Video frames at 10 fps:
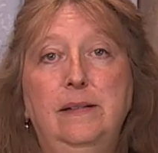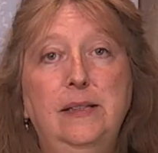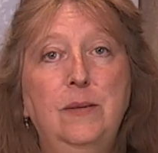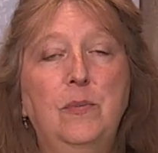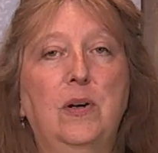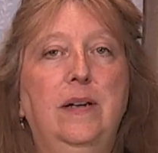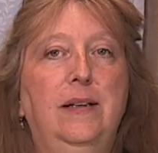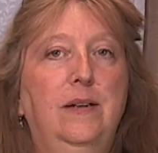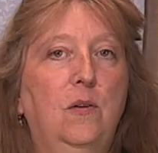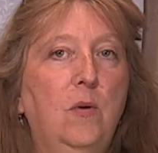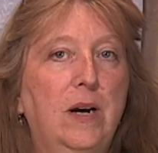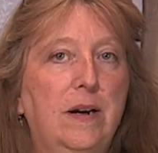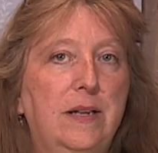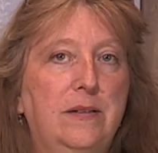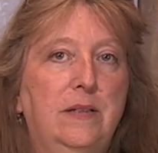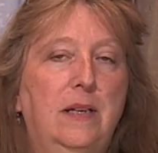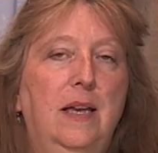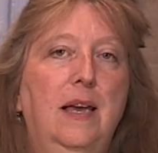Libra, and Aquarius,